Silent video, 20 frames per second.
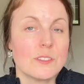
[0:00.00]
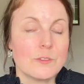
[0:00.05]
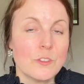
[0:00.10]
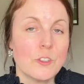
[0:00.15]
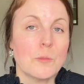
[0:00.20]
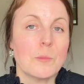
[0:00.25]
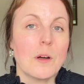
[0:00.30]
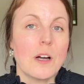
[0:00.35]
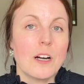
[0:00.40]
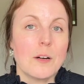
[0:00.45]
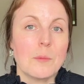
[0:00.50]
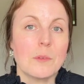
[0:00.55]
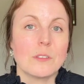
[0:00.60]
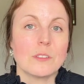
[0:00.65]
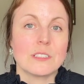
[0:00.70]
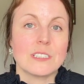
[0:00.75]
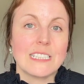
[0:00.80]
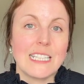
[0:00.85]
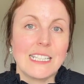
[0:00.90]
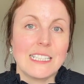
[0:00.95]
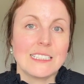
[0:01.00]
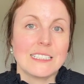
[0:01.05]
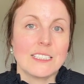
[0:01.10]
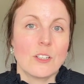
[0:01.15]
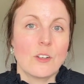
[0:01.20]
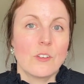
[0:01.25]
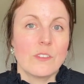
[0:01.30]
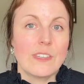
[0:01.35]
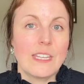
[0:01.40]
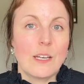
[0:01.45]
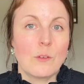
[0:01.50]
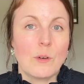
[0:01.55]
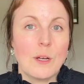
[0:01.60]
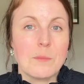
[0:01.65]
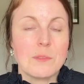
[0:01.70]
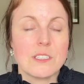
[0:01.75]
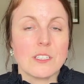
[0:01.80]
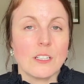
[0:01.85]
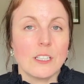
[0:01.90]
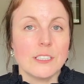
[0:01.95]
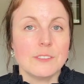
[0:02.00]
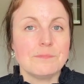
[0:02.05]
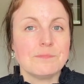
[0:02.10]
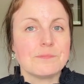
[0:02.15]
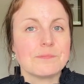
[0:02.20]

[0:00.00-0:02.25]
FoodMarble states it on their website,